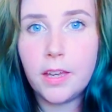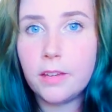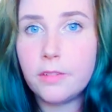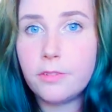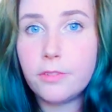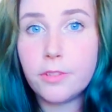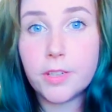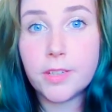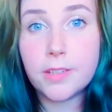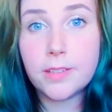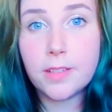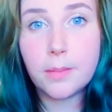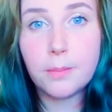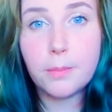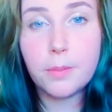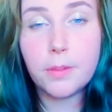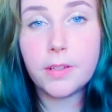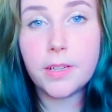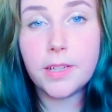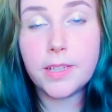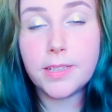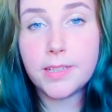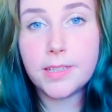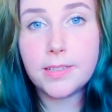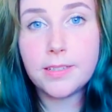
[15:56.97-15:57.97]
For example,
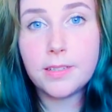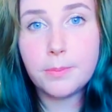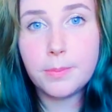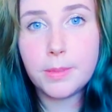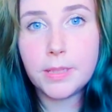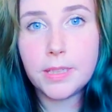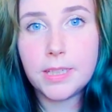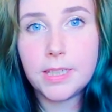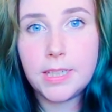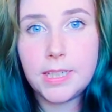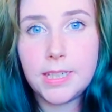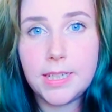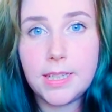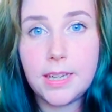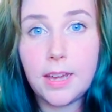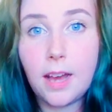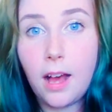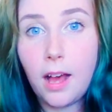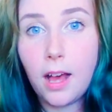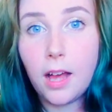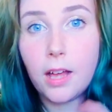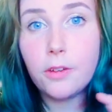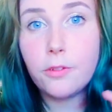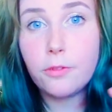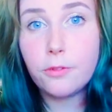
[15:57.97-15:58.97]
a disability
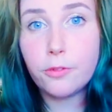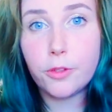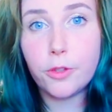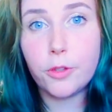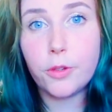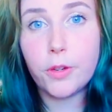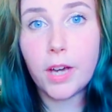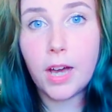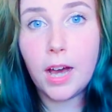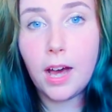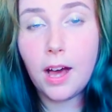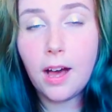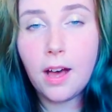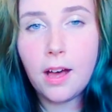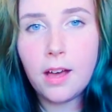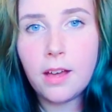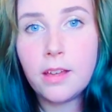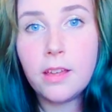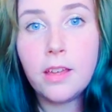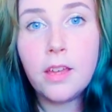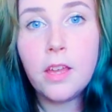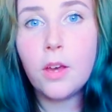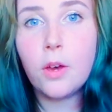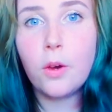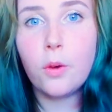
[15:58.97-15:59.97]
card for your
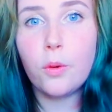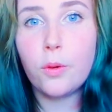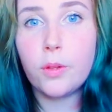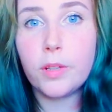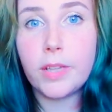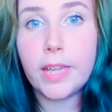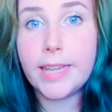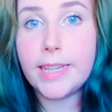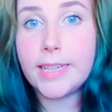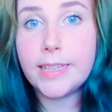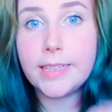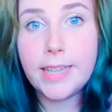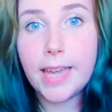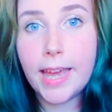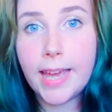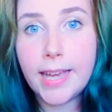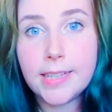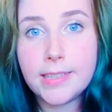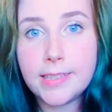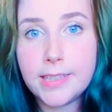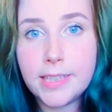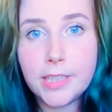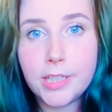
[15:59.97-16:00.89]
car, or like taxi